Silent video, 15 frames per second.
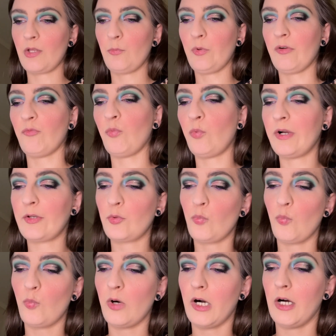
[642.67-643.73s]
We have Wet
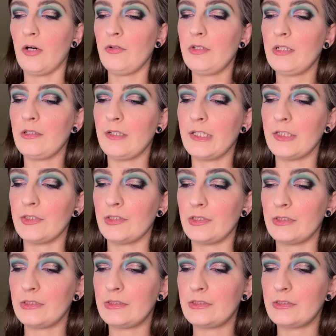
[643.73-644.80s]
n Wild, Let
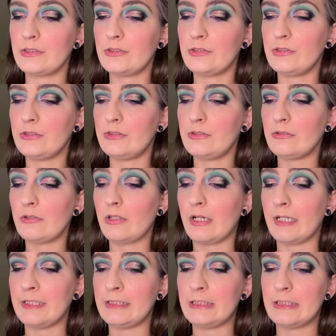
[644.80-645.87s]
Your
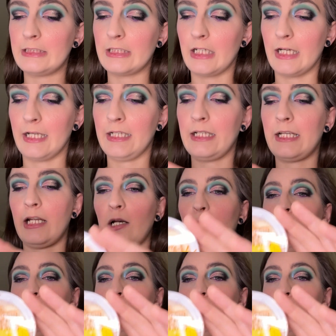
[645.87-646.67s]
Light Shine Care